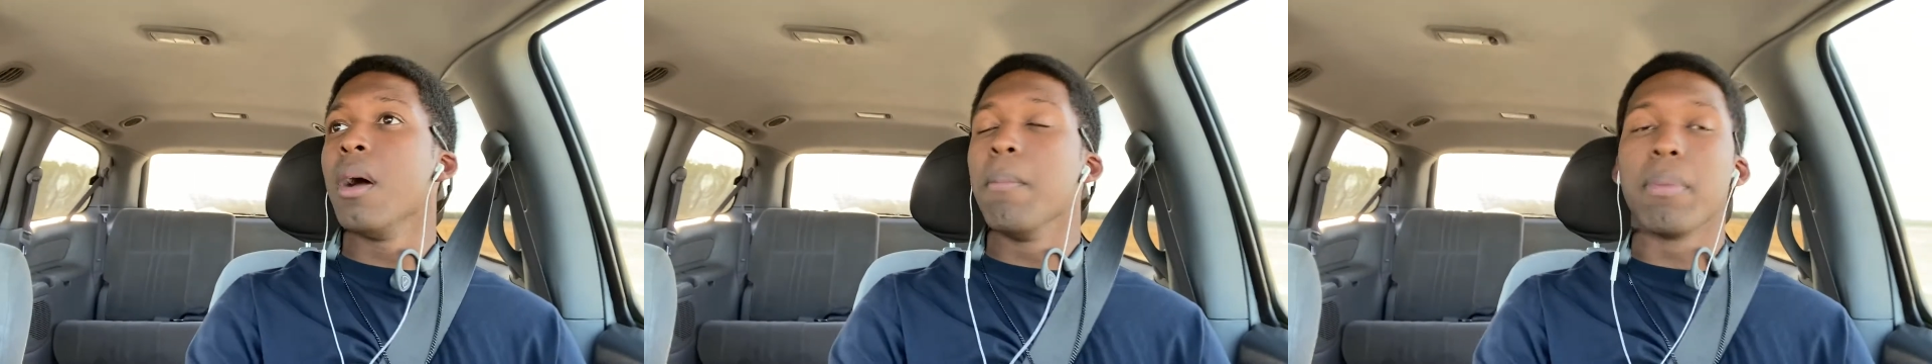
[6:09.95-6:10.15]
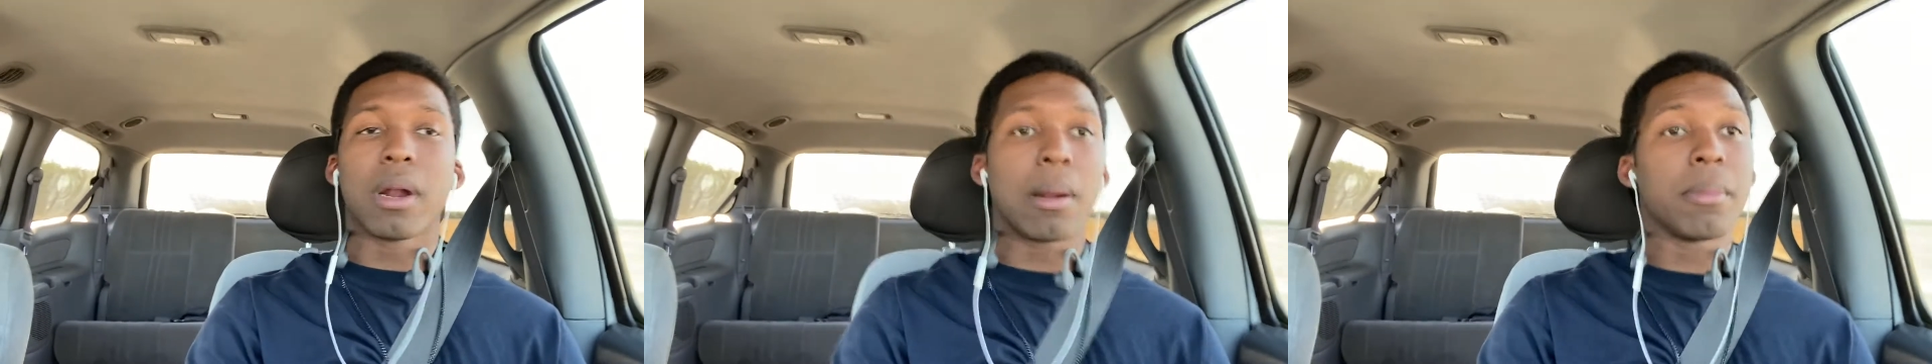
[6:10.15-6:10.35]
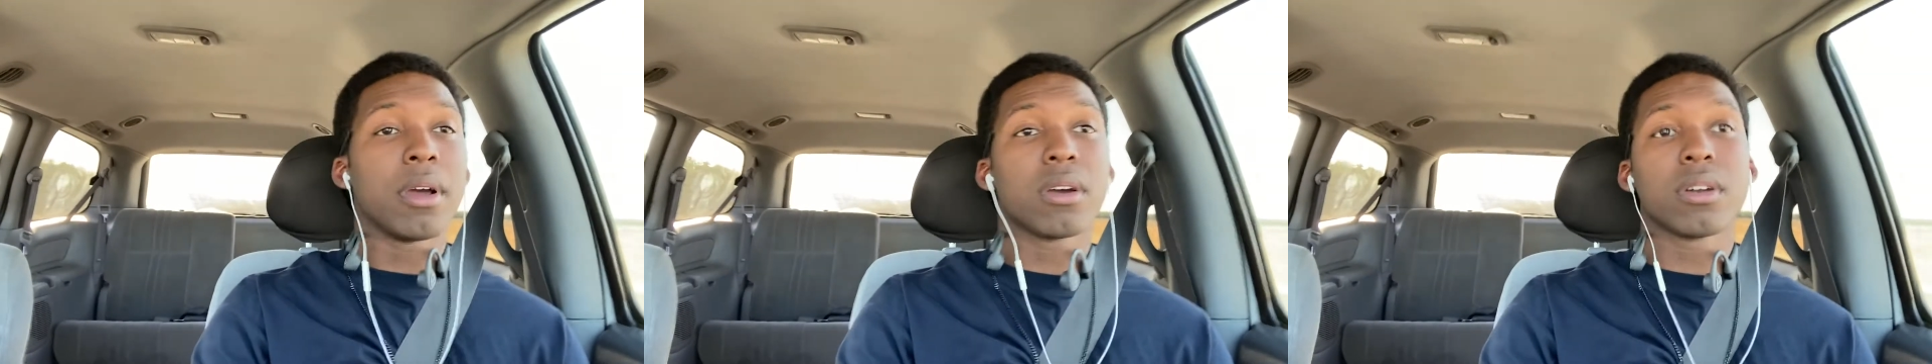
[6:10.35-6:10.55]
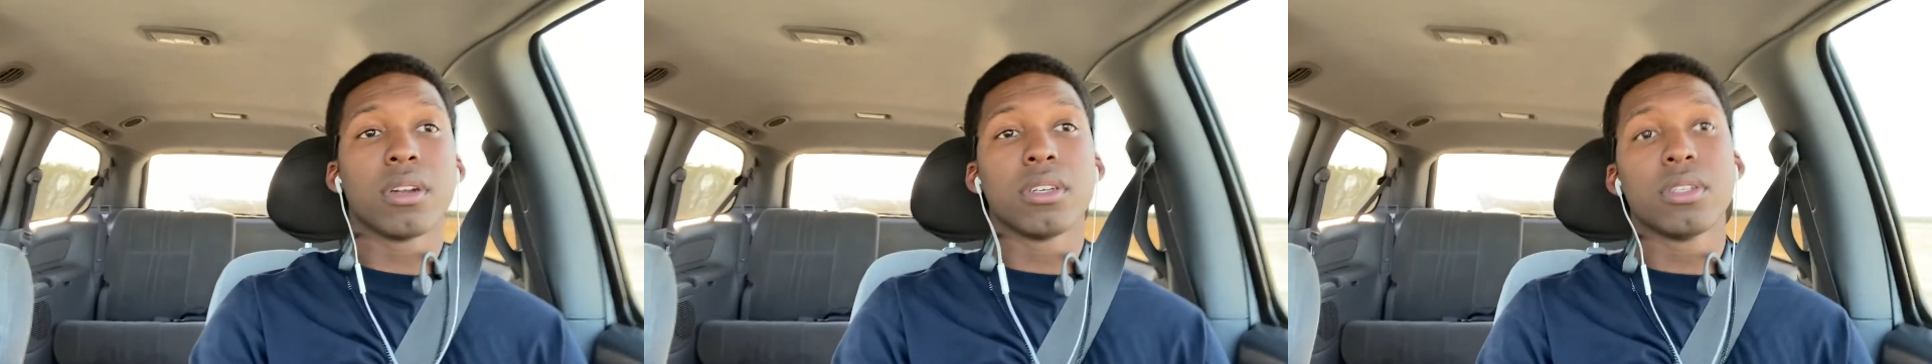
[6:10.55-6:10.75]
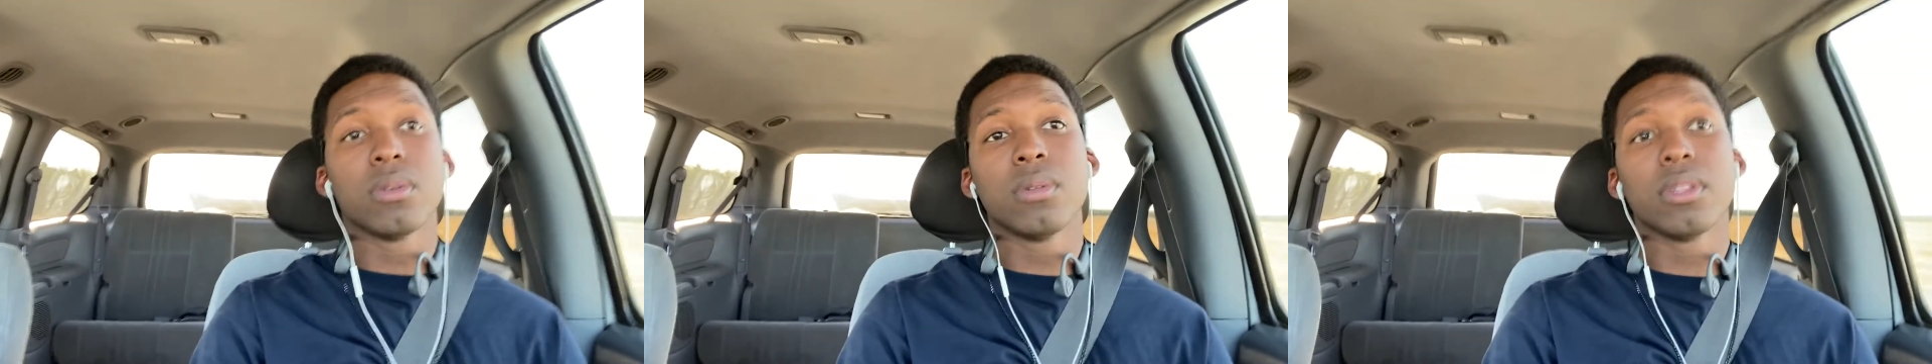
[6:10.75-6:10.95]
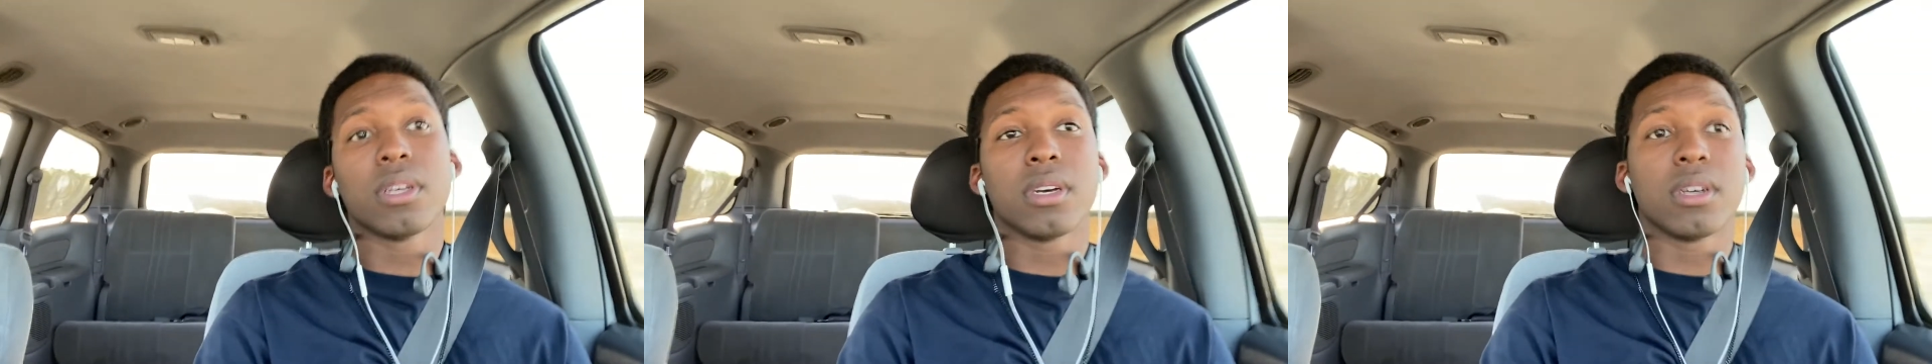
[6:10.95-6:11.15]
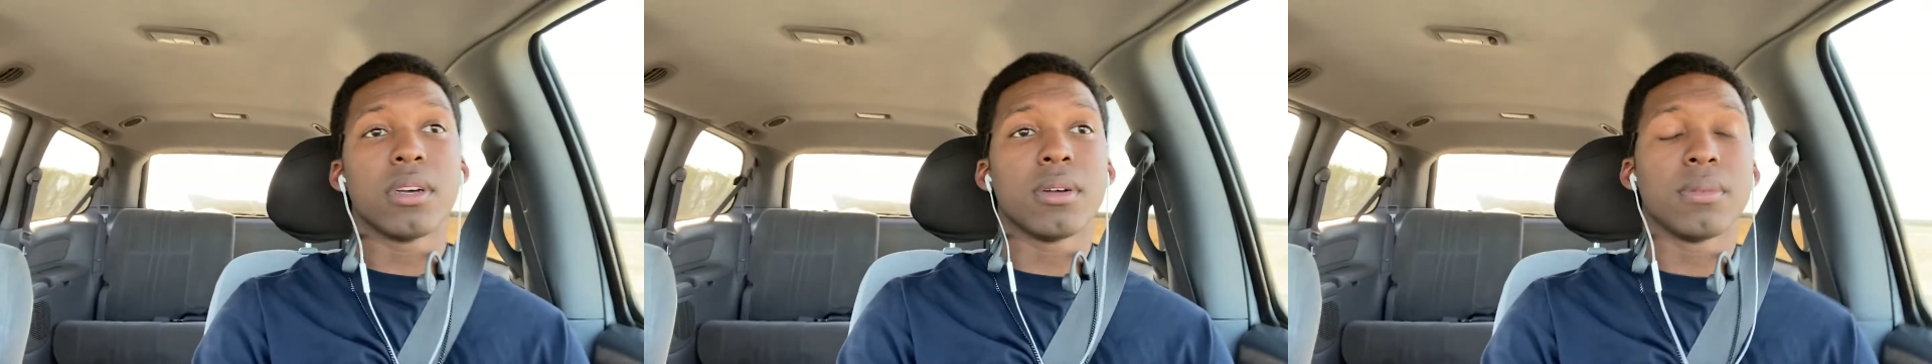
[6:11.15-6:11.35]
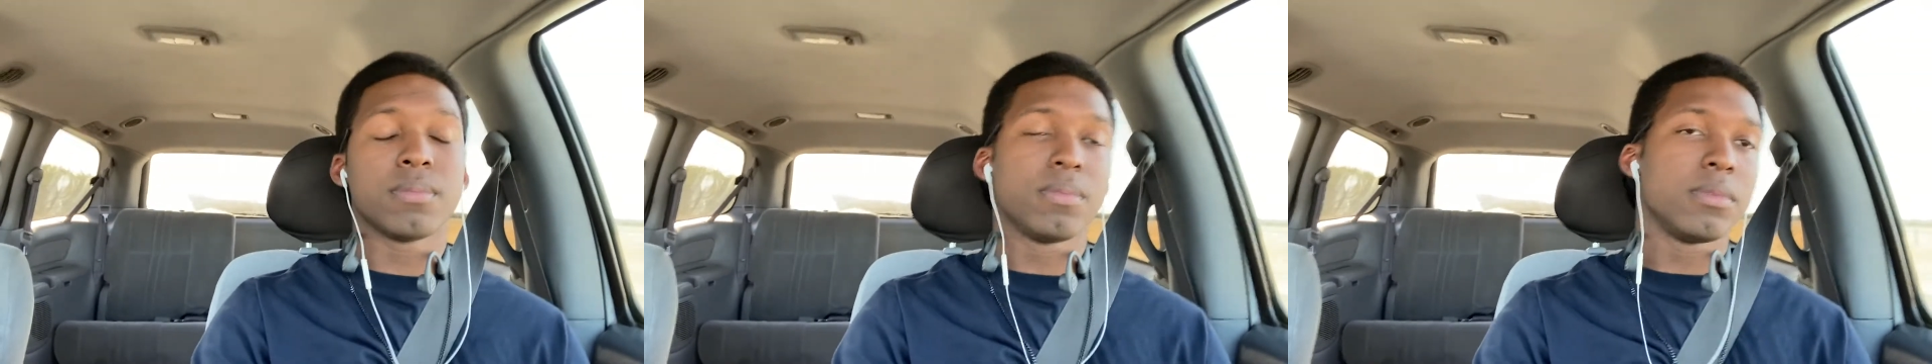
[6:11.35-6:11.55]
But I'm not gonna do
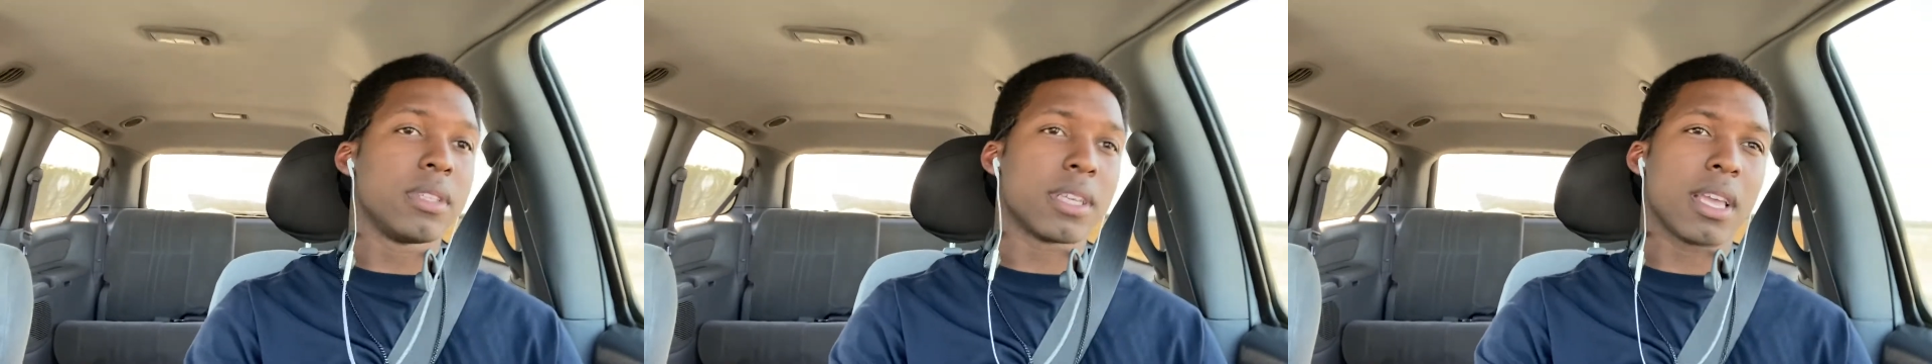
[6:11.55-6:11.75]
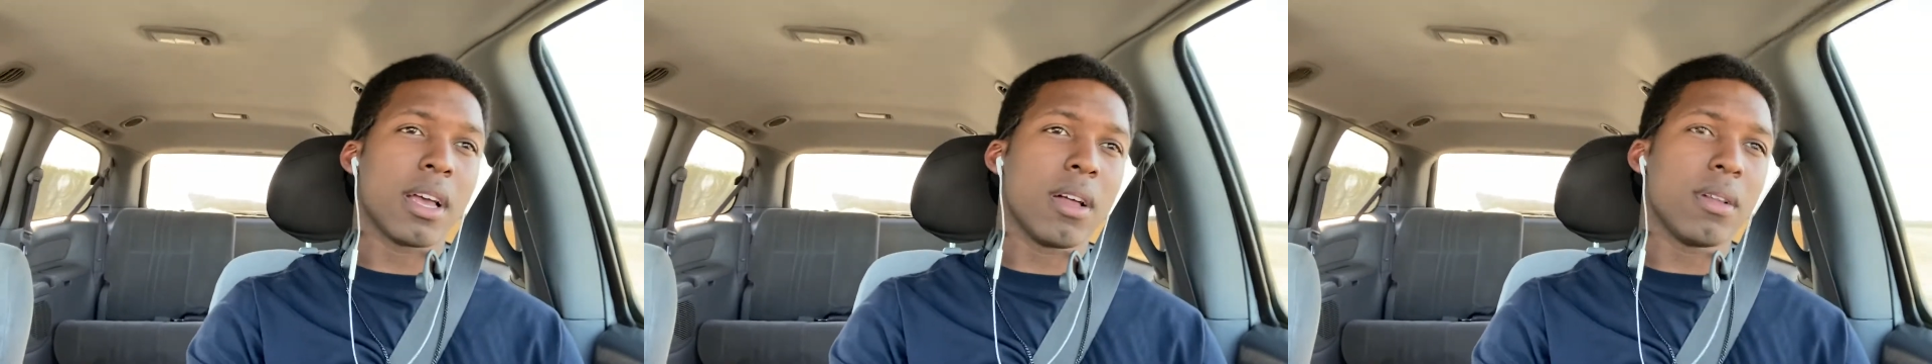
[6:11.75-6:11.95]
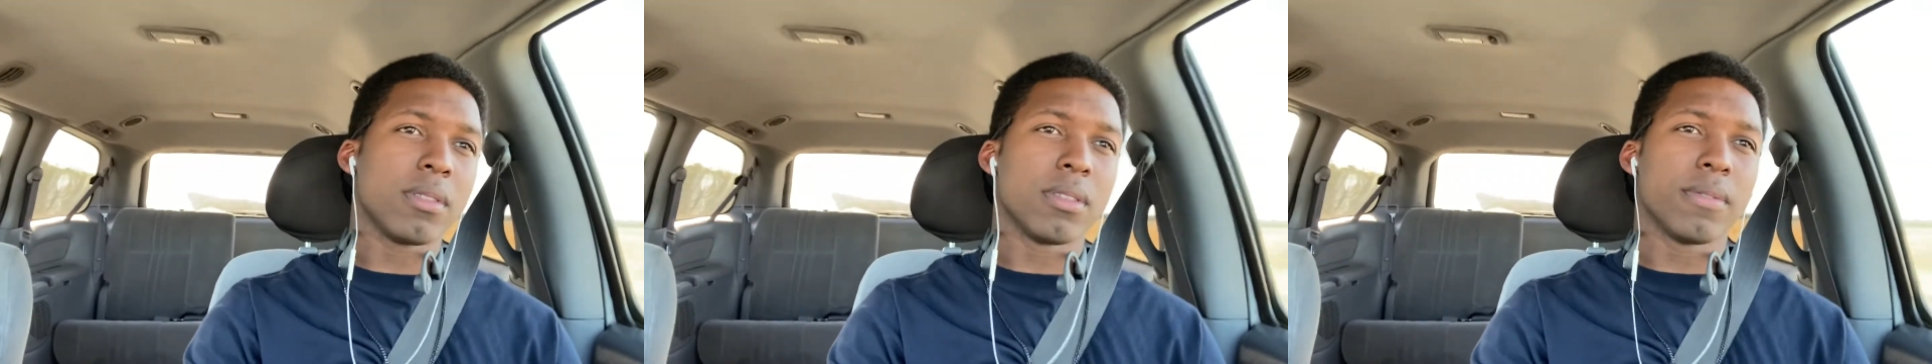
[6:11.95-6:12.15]
the